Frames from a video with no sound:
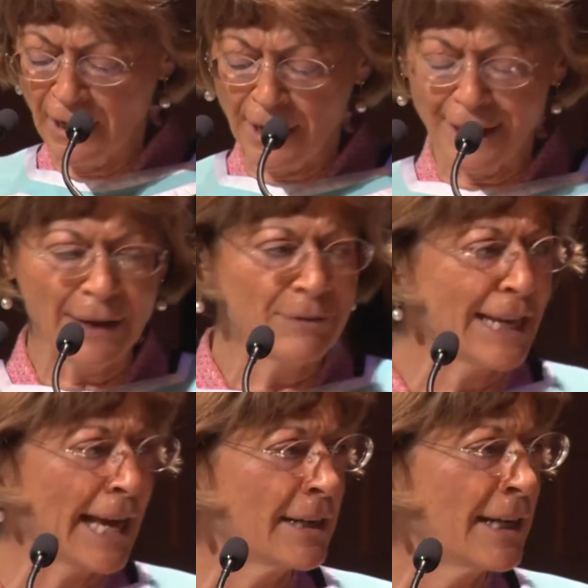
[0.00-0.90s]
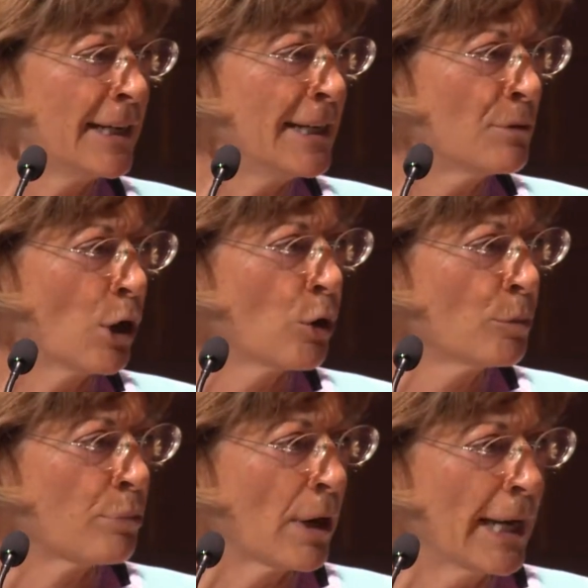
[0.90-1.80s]
and I haven't added any gold
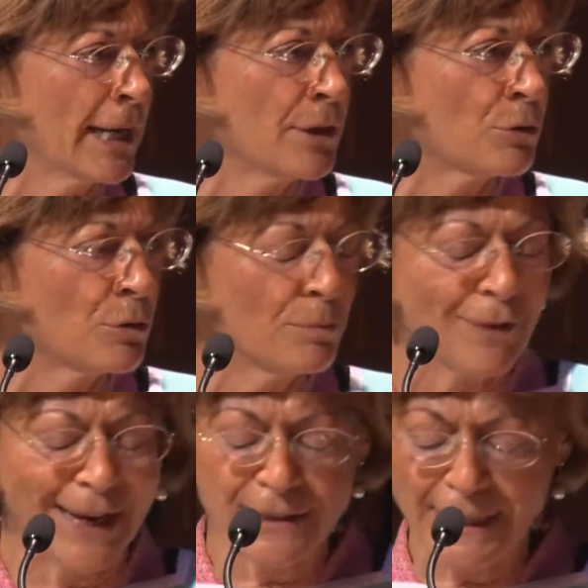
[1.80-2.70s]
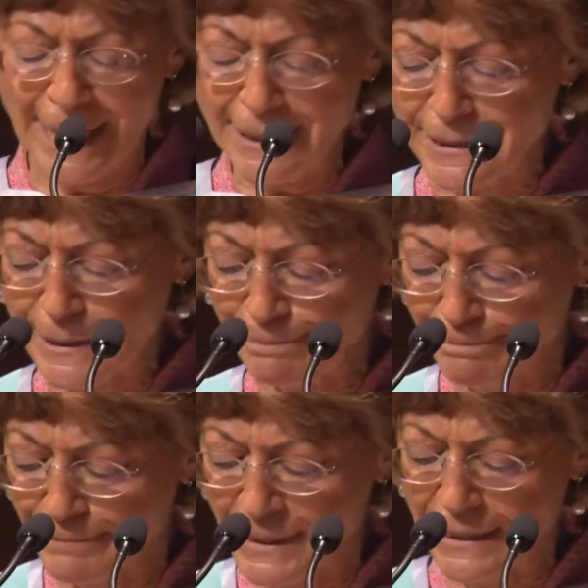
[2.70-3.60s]
braid or fancy hats
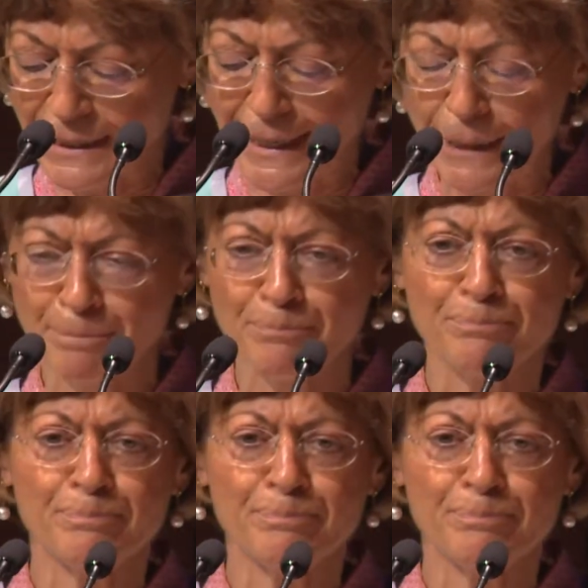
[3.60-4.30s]
since then.